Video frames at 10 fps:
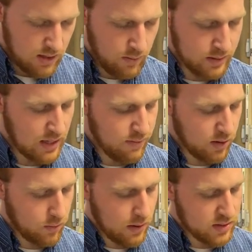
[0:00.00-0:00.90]
And when David
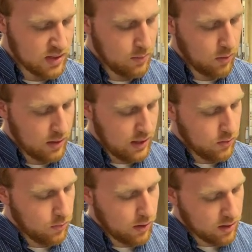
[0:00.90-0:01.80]
arose in the morning,
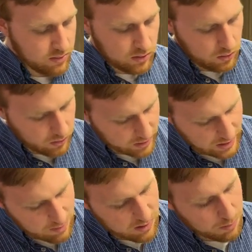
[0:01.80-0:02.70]
the word of the Lord
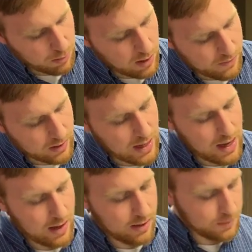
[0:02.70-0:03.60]
came to the prophet
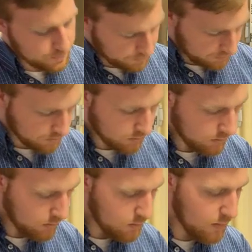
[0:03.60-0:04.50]
Gad,
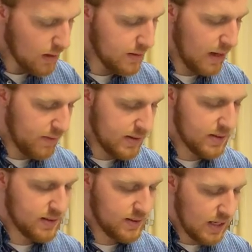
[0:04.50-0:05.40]

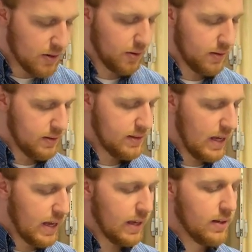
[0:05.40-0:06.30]
David's seer,
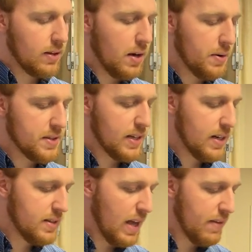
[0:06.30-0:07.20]
saying, go and say
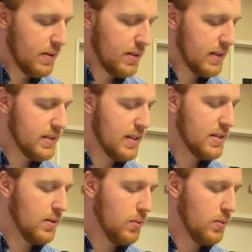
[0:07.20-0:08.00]
to David, thus says the